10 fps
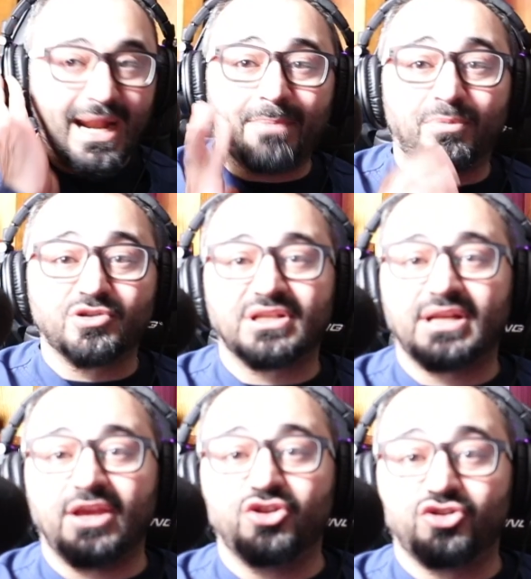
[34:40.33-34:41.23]
And I
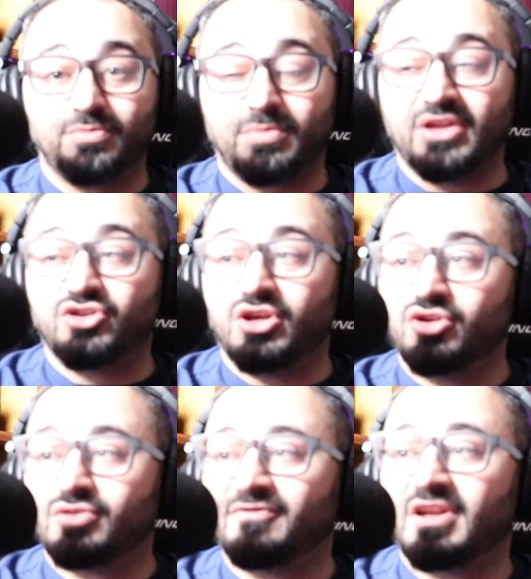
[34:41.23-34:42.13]
posted a
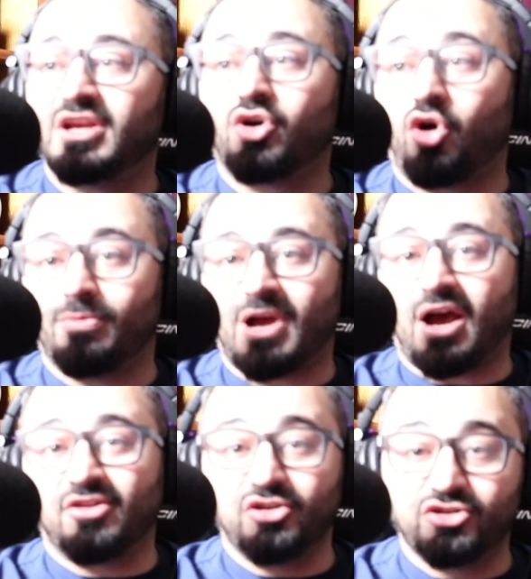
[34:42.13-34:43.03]
YouTube video on
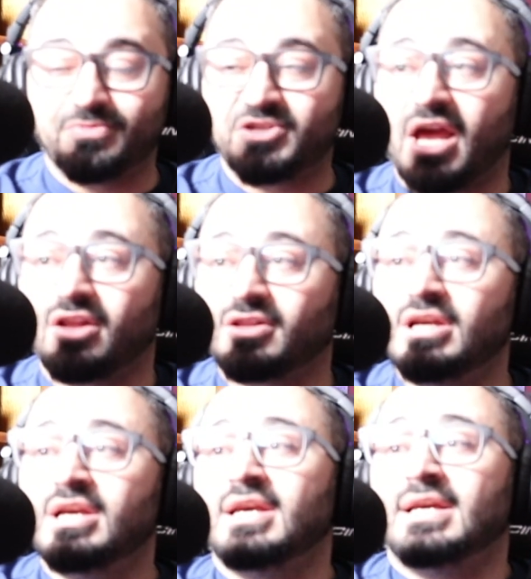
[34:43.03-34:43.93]
my other YouTube
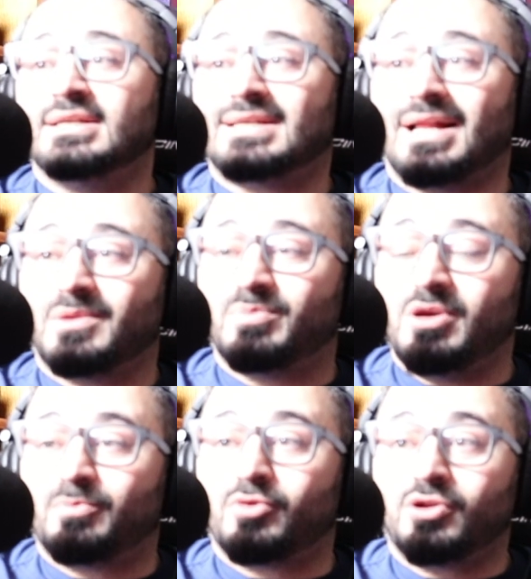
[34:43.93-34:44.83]
channel telling
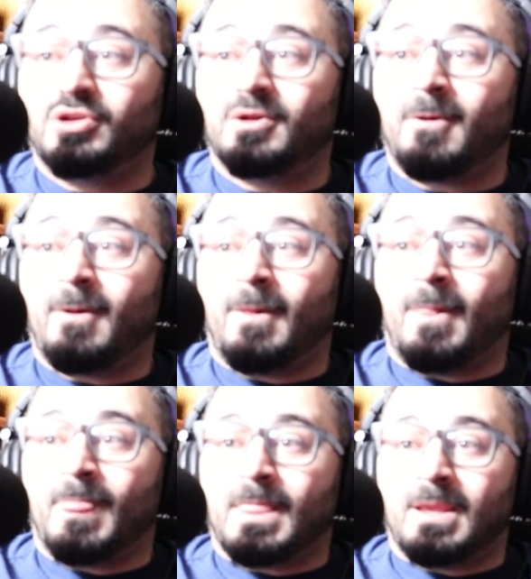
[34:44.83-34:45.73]
people
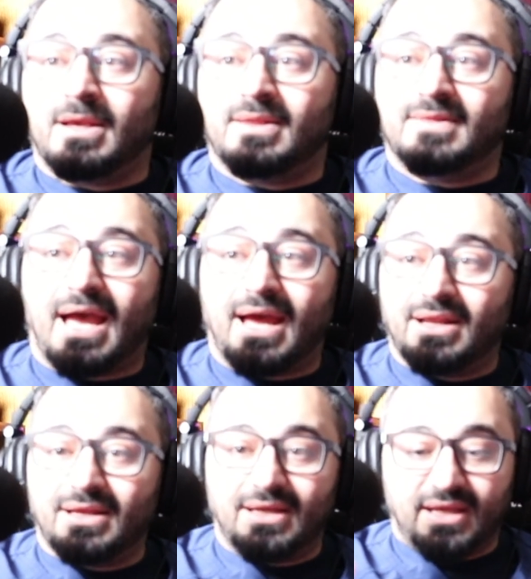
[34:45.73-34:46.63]

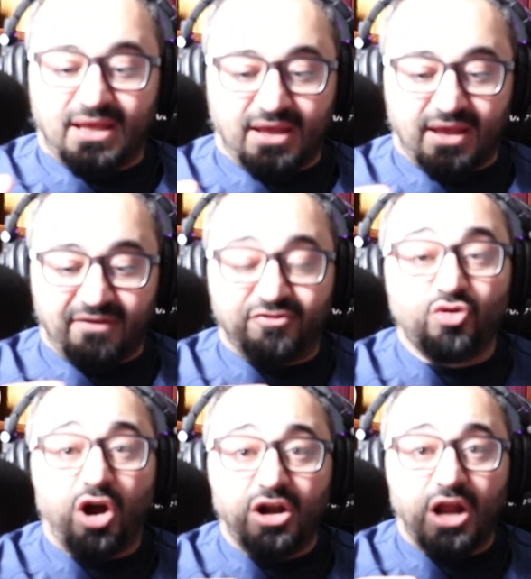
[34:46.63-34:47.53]
that
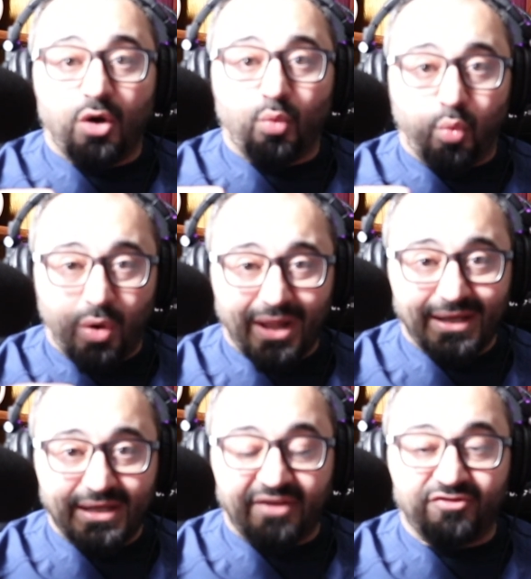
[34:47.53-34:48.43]
if you are not
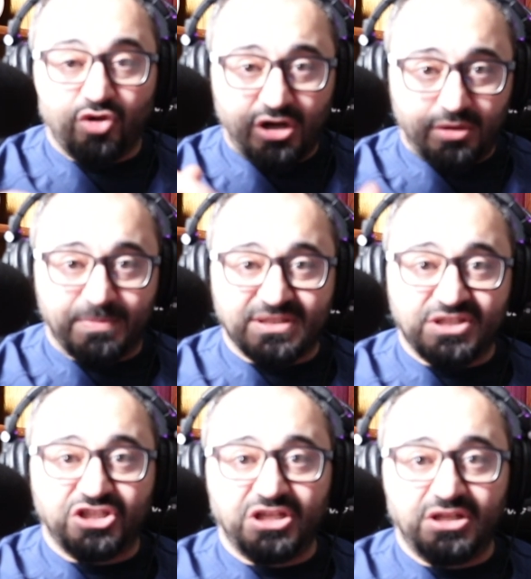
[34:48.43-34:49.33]
willing, if you are in a
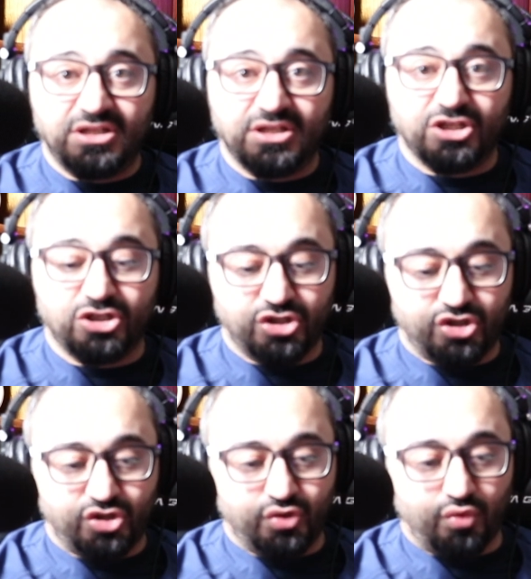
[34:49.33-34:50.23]
position
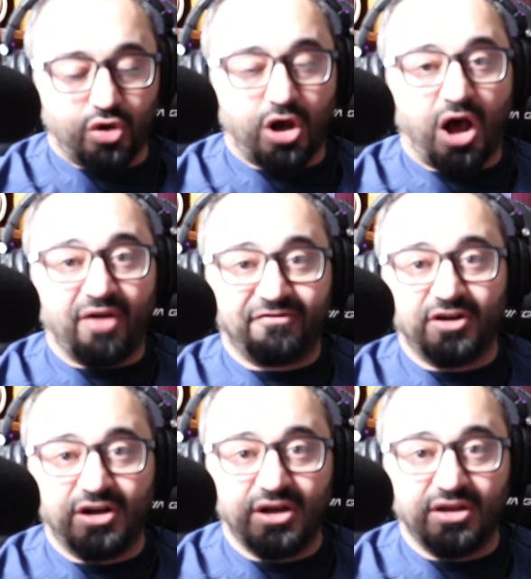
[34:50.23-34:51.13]
to
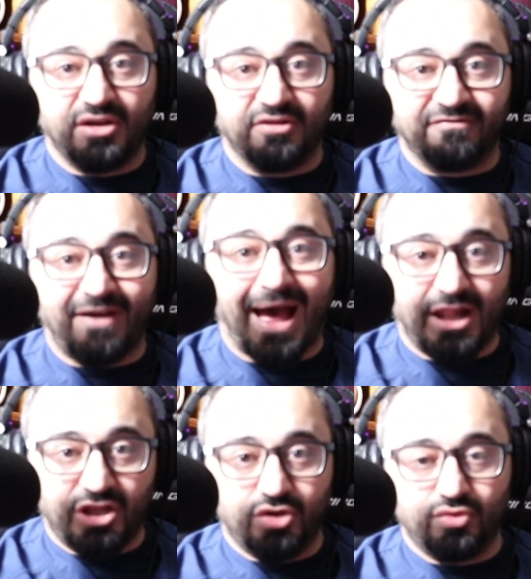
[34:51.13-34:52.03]
offer
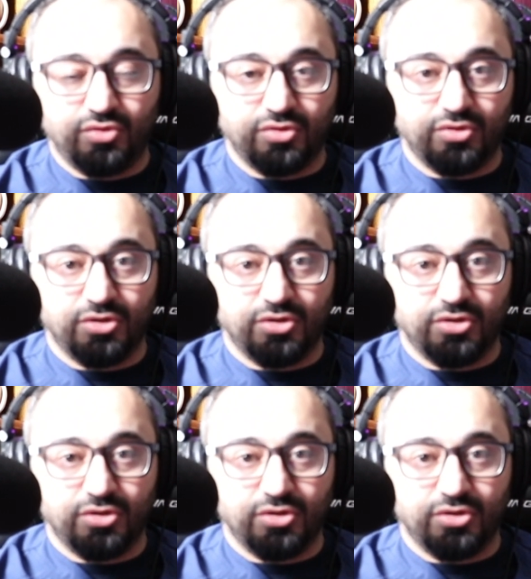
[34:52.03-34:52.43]
value,